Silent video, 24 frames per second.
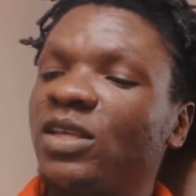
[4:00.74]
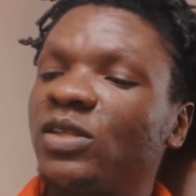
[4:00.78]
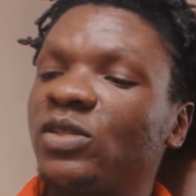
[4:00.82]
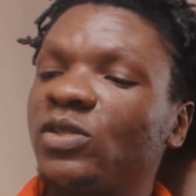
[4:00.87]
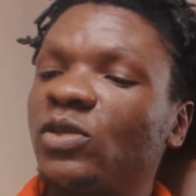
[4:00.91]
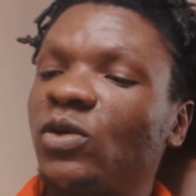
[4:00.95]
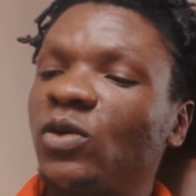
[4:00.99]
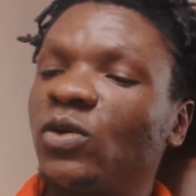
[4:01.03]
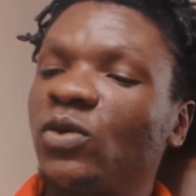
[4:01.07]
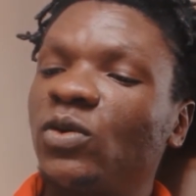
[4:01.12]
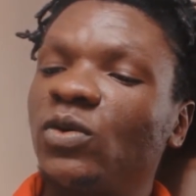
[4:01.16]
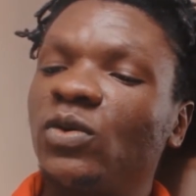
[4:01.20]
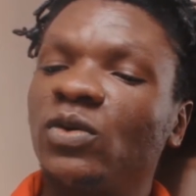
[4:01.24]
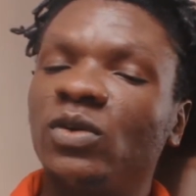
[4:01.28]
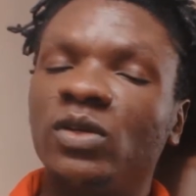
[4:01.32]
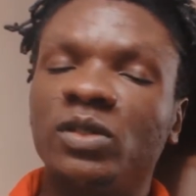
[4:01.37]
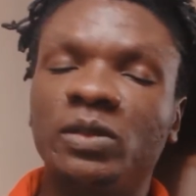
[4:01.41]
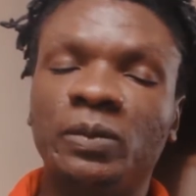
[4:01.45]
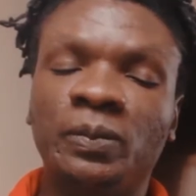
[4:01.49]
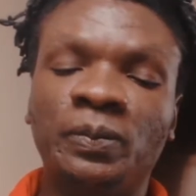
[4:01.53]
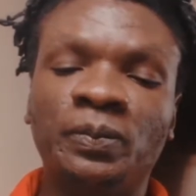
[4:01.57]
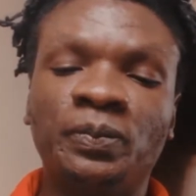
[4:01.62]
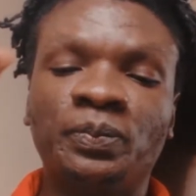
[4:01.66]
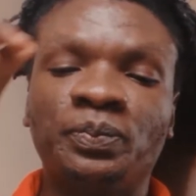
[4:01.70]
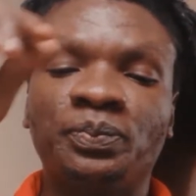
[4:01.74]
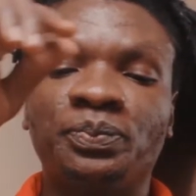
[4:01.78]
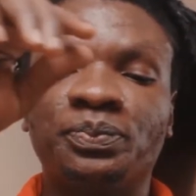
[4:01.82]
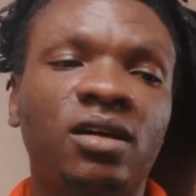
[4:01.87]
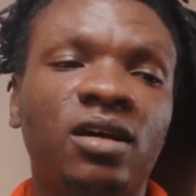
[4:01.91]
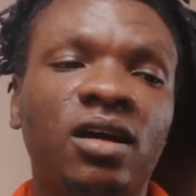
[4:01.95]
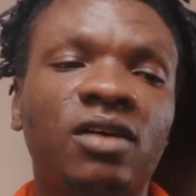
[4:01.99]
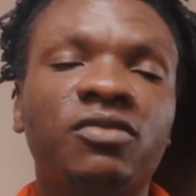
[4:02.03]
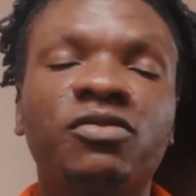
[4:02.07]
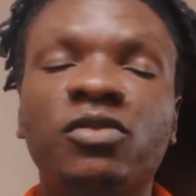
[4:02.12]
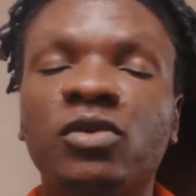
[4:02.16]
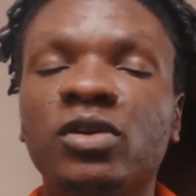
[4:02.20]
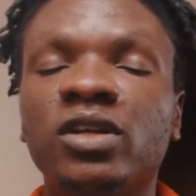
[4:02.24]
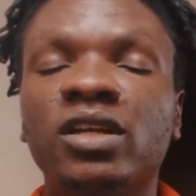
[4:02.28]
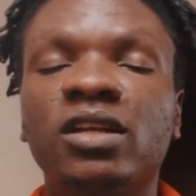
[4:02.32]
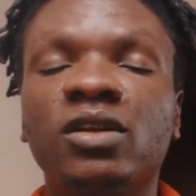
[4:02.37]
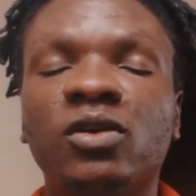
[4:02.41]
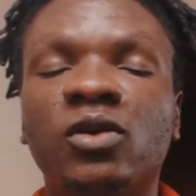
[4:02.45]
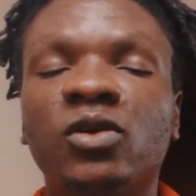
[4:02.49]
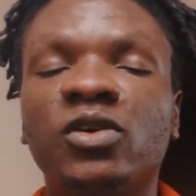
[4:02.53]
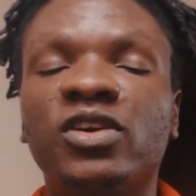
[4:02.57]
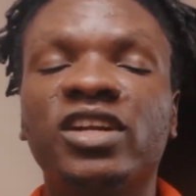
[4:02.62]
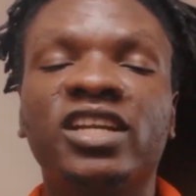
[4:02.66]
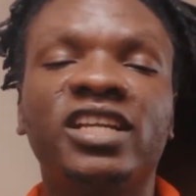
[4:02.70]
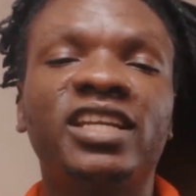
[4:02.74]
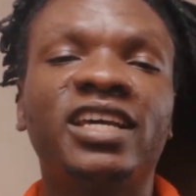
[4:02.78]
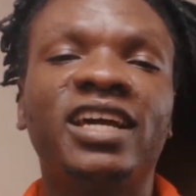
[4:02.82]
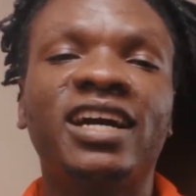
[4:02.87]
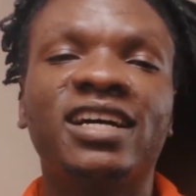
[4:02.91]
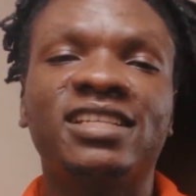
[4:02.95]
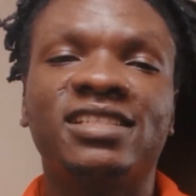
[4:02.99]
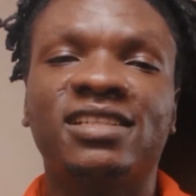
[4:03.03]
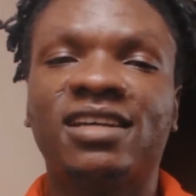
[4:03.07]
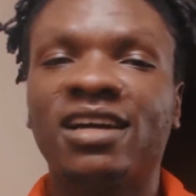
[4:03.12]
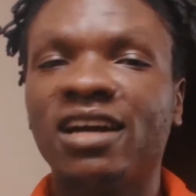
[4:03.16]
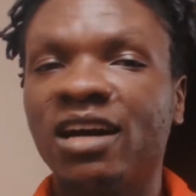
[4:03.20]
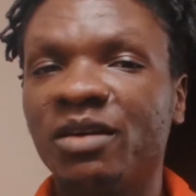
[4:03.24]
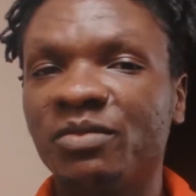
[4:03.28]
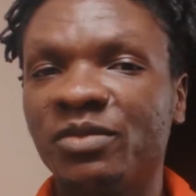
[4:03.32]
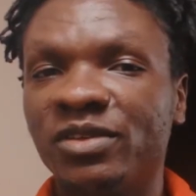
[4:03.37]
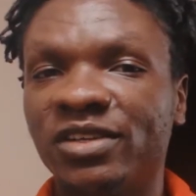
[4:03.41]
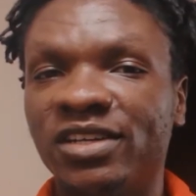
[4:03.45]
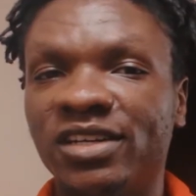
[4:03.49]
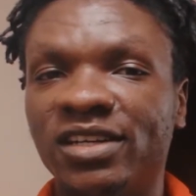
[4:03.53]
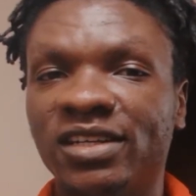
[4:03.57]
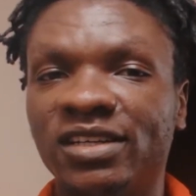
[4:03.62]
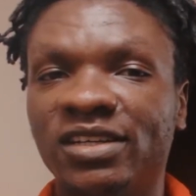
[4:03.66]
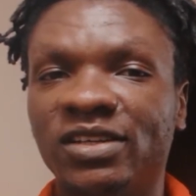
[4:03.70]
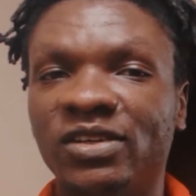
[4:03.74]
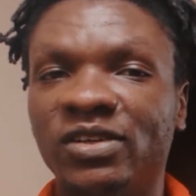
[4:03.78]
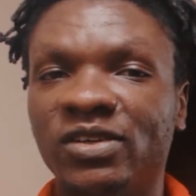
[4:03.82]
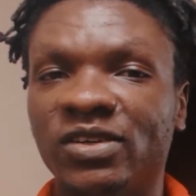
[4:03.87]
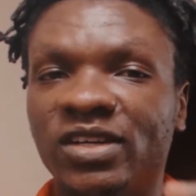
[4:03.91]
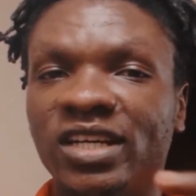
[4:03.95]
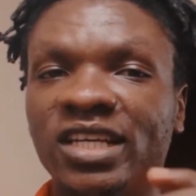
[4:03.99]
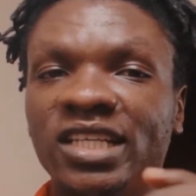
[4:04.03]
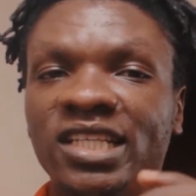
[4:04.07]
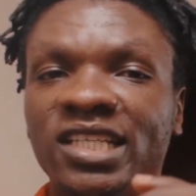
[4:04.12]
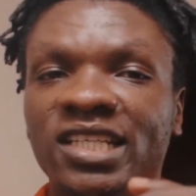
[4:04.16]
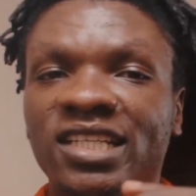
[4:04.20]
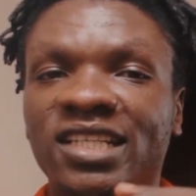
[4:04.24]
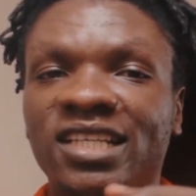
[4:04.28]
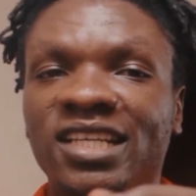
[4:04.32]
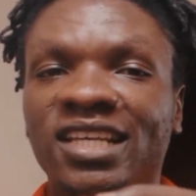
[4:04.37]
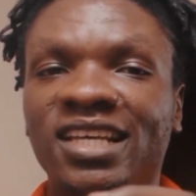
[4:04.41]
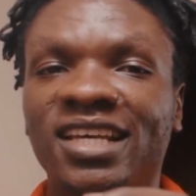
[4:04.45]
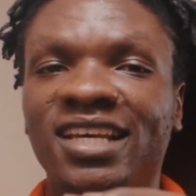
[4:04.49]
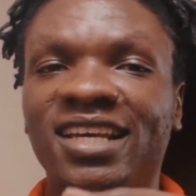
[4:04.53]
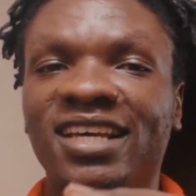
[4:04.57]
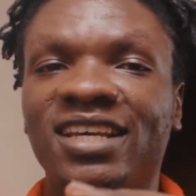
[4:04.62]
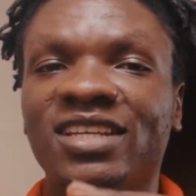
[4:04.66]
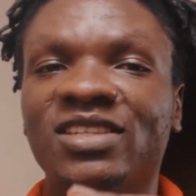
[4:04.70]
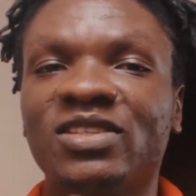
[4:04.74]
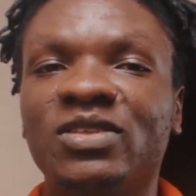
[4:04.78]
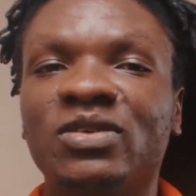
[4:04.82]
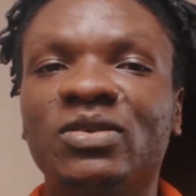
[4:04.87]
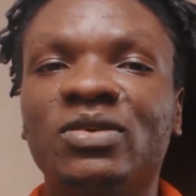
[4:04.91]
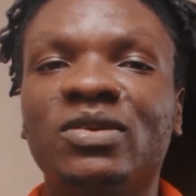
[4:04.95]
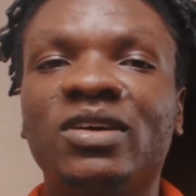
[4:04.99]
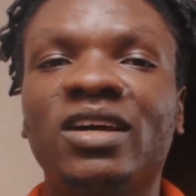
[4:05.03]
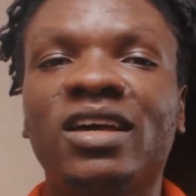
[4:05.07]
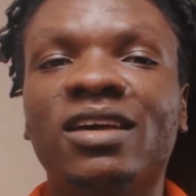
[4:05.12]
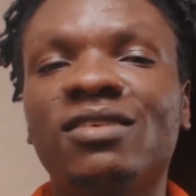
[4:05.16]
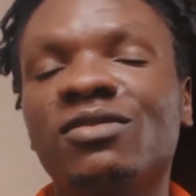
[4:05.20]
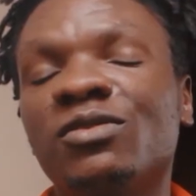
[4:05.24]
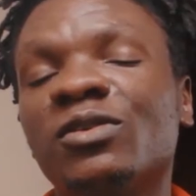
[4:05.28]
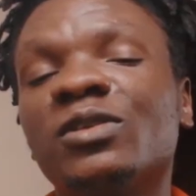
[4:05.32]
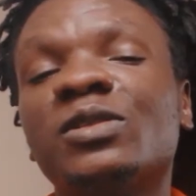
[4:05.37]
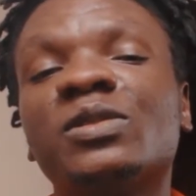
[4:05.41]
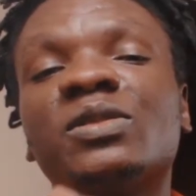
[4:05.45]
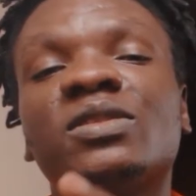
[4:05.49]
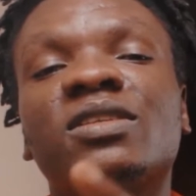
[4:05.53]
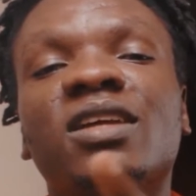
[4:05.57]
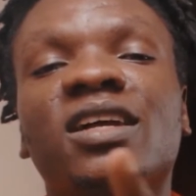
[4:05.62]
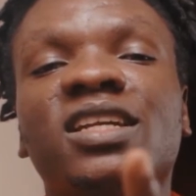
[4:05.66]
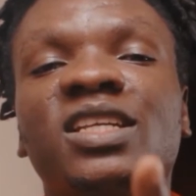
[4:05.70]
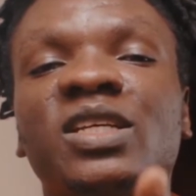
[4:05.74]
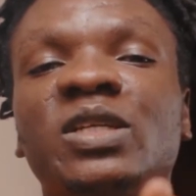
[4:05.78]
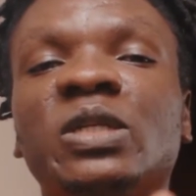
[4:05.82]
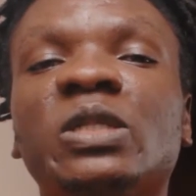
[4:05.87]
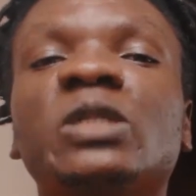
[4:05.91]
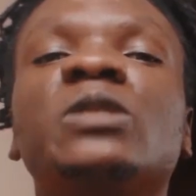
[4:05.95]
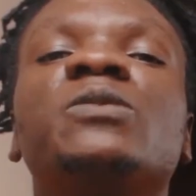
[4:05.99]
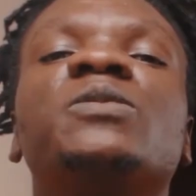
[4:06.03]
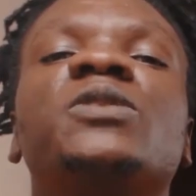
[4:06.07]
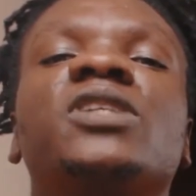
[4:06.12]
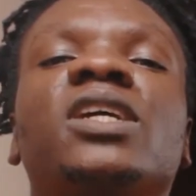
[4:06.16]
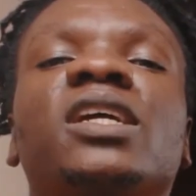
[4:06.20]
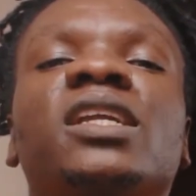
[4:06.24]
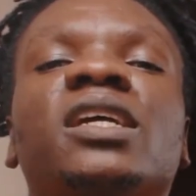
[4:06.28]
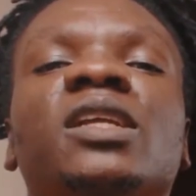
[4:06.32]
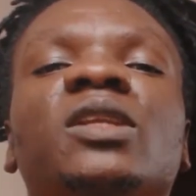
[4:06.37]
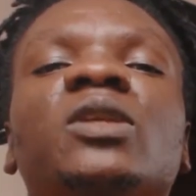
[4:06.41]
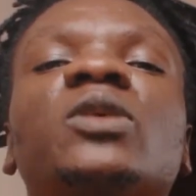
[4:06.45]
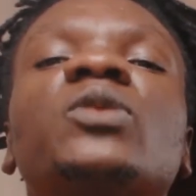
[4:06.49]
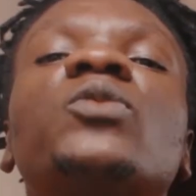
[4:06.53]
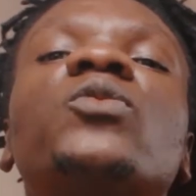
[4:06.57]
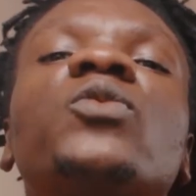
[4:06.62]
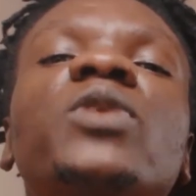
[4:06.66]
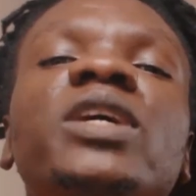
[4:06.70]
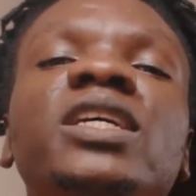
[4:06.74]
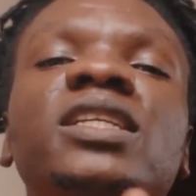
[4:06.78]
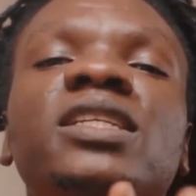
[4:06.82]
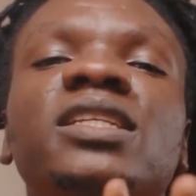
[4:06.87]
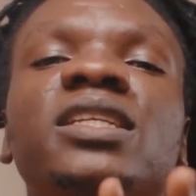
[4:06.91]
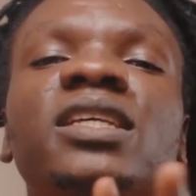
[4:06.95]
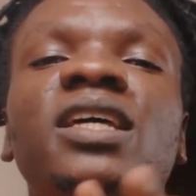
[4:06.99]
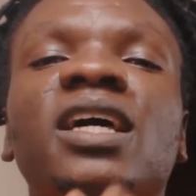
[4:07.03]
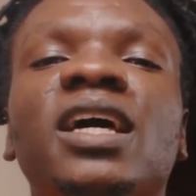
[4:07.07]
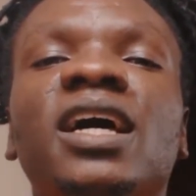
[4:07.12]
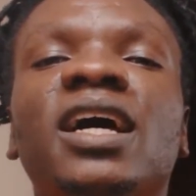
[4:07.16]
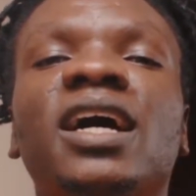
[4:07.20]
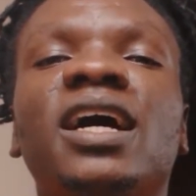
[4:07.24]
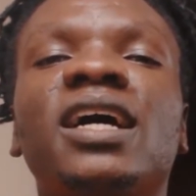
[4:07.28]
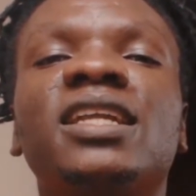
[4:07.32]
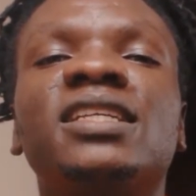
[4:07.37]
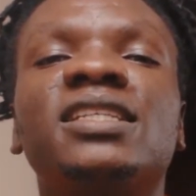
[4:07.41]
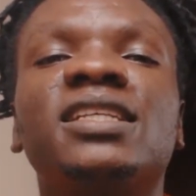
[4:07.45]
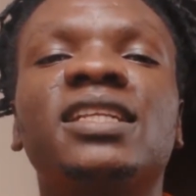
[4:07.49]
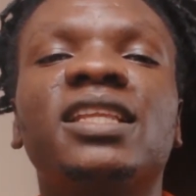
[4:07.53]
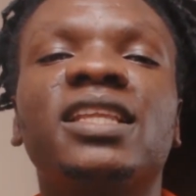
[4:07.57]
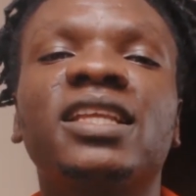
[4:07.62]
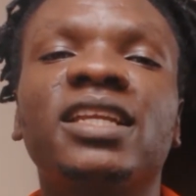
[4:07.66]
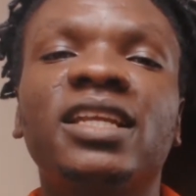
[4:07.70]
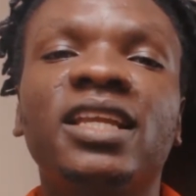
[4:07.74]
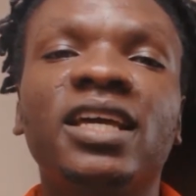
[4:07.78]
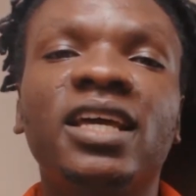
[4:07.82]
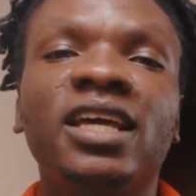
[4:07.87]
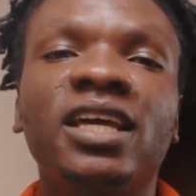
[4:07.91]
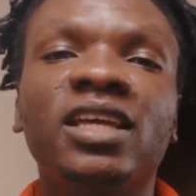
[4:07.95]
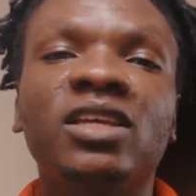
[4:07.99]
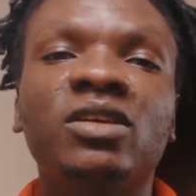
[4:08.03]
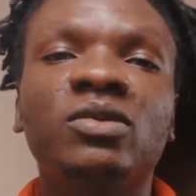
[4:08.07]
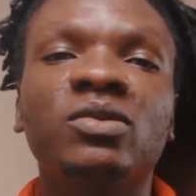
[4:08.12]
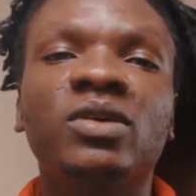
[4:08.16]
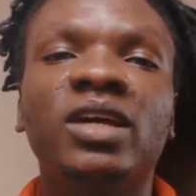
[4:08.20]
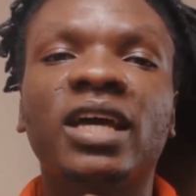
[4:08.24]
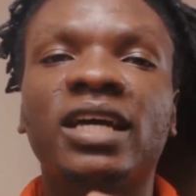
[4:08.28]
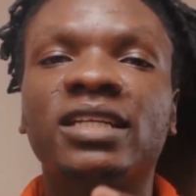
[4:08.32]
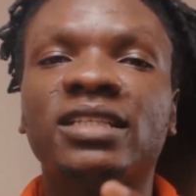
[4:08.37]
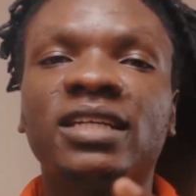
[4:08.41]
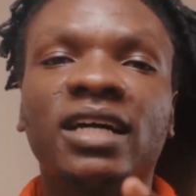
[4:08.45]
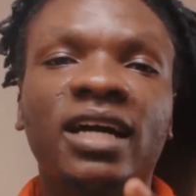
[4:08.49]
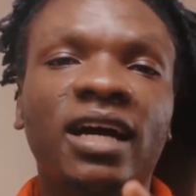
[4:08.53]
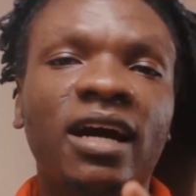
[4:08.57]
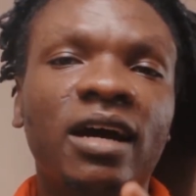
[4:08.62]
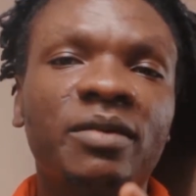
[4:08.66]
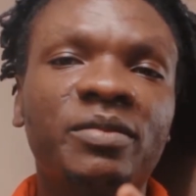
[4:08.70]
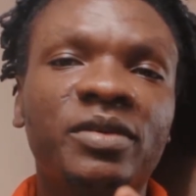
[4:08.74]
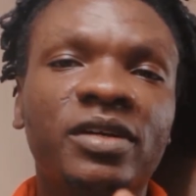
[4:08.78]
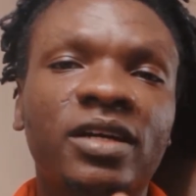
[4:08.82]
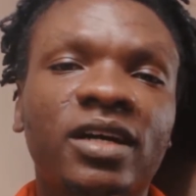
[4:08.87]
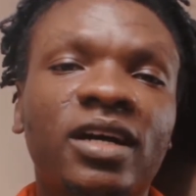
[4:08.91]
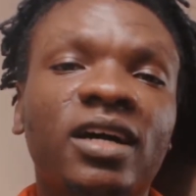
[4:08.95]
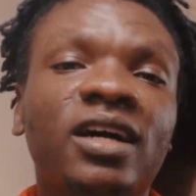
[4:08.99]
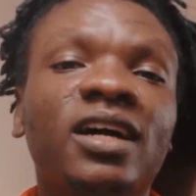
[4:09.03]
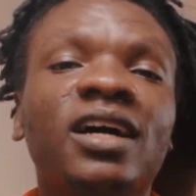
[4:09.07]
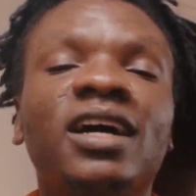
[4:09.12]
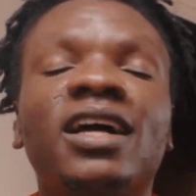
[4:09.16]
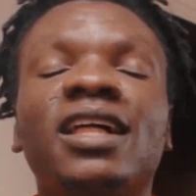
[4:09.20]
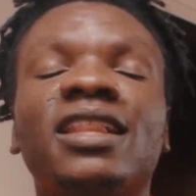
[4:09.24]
So a phone already has a camera. All right, so if you want to start a YouTube channel, don't wait until the day you get a camera.